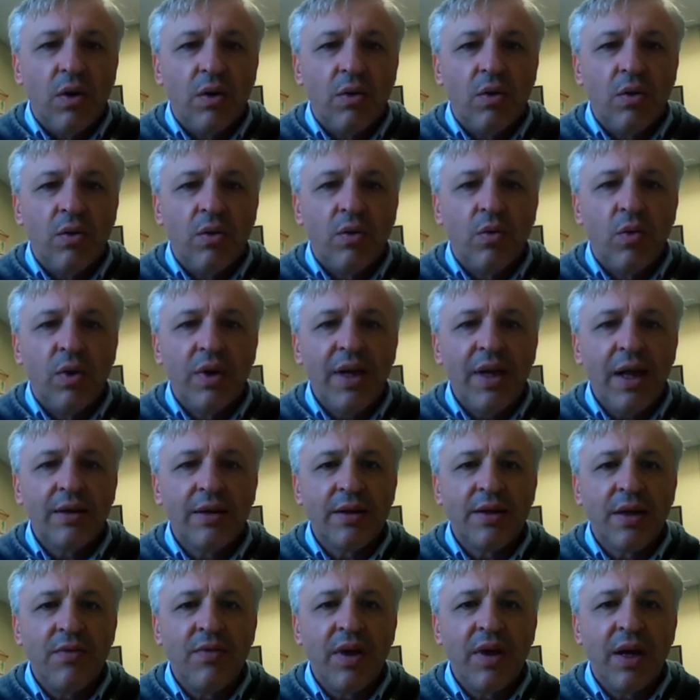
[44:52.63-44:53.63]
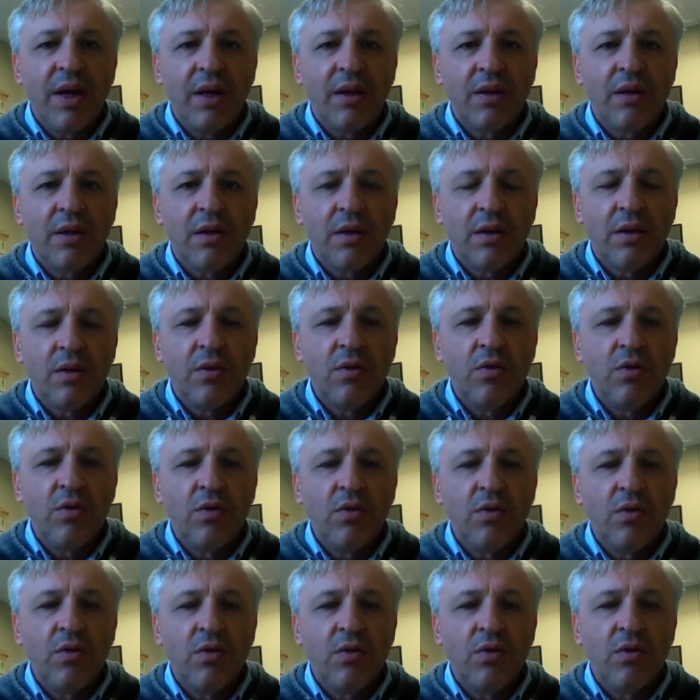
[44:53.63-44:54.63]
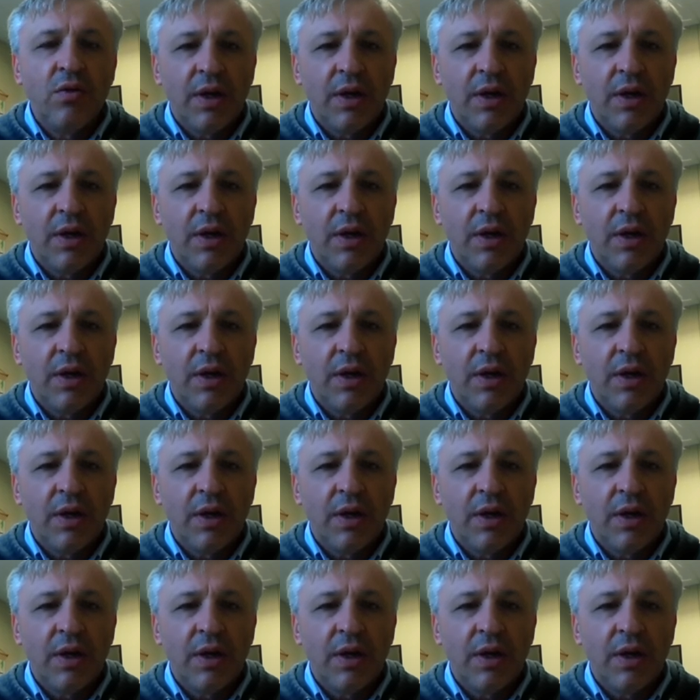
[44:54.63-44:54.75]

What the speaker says: what else we can do.